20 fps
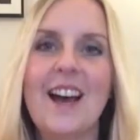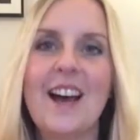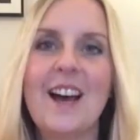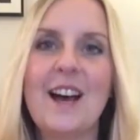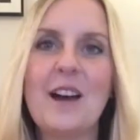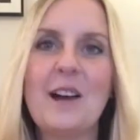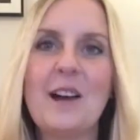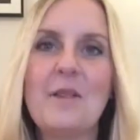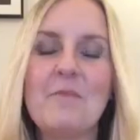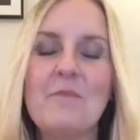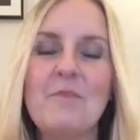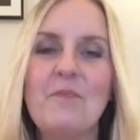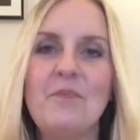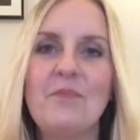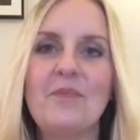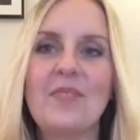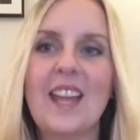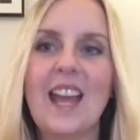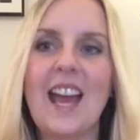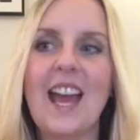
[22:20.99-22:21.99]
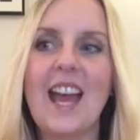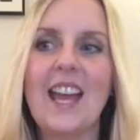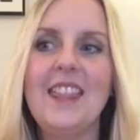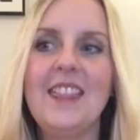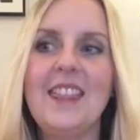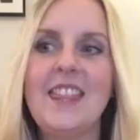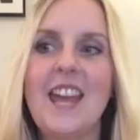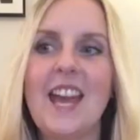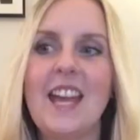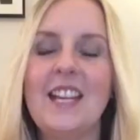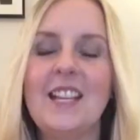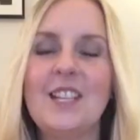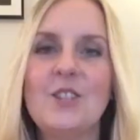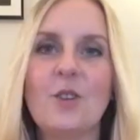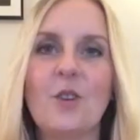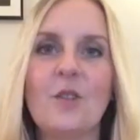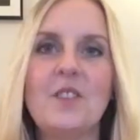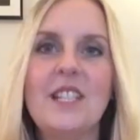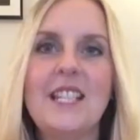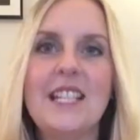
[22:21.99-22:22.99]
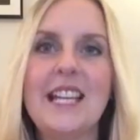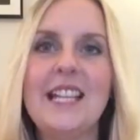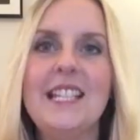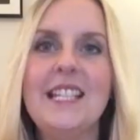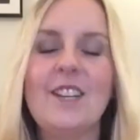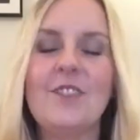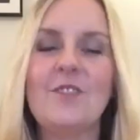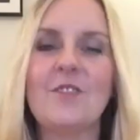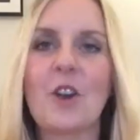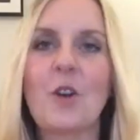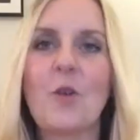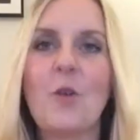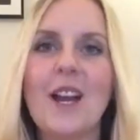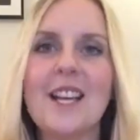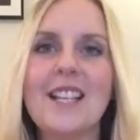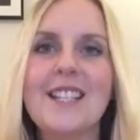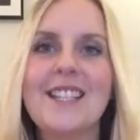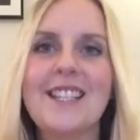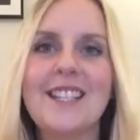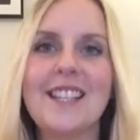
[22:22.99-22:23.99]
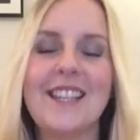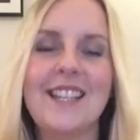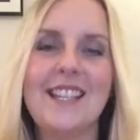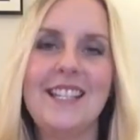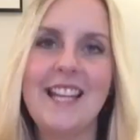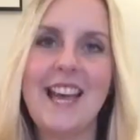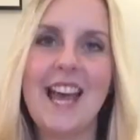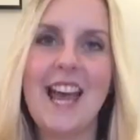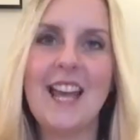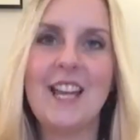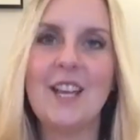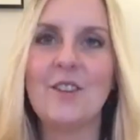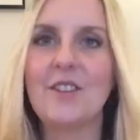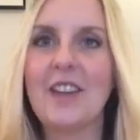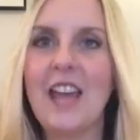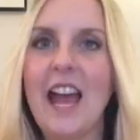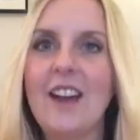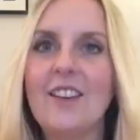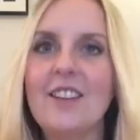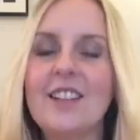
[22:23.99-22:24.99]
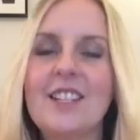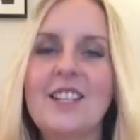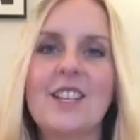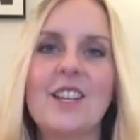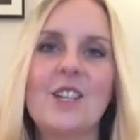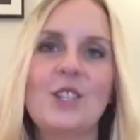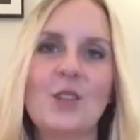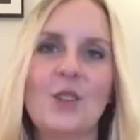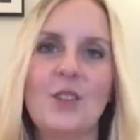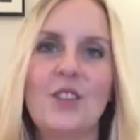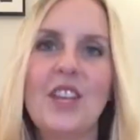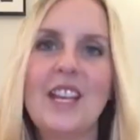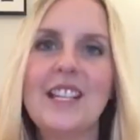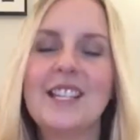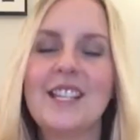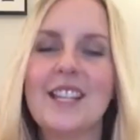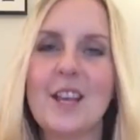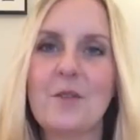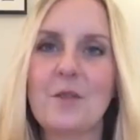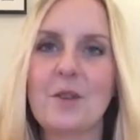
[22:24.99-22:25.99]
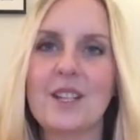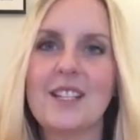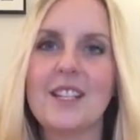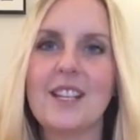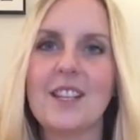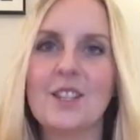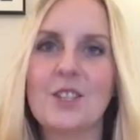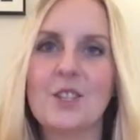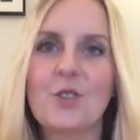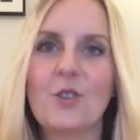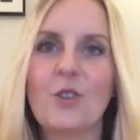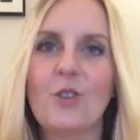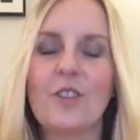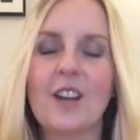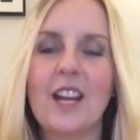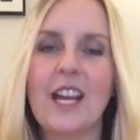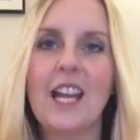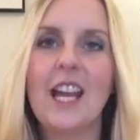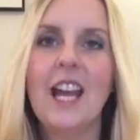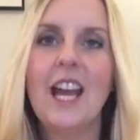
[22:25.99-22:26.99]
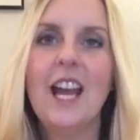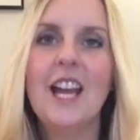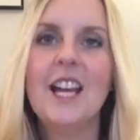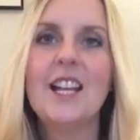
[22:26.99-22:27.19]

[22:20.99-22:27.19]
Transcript: Um, and they sort of send in requests in the day of characters or things that they want to see in the story.